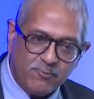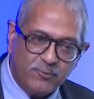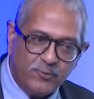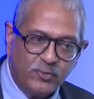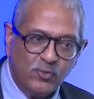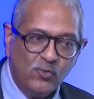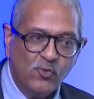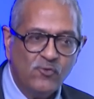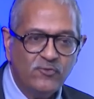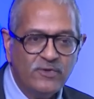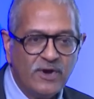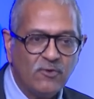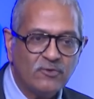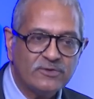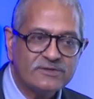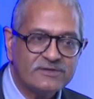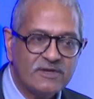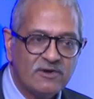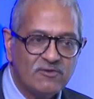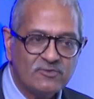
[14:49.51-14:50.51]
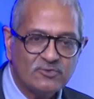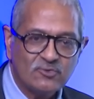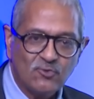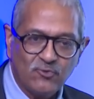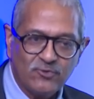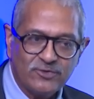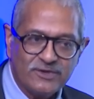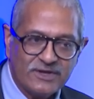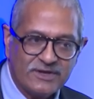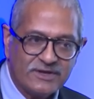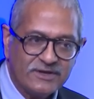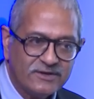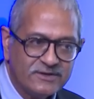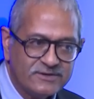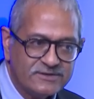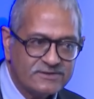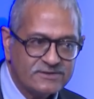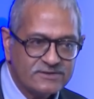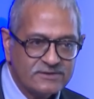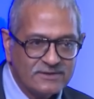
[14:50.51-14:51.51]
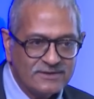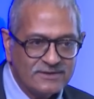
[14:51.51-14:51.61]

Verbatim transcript: improved ourselves over the years